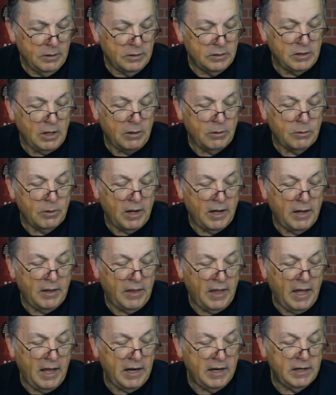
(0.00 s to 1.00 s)
So
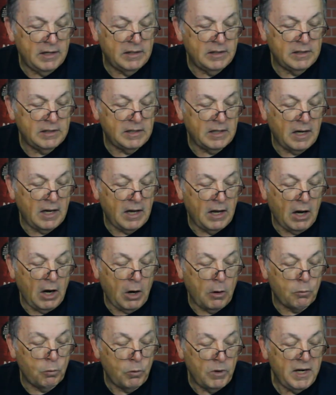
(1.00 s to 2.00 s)
that is
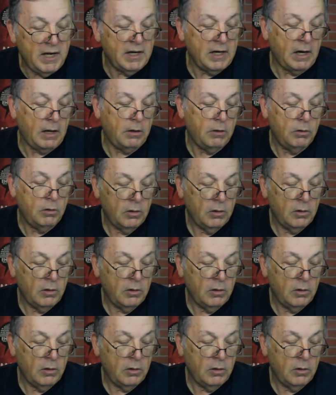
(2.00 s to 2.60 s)
Arena.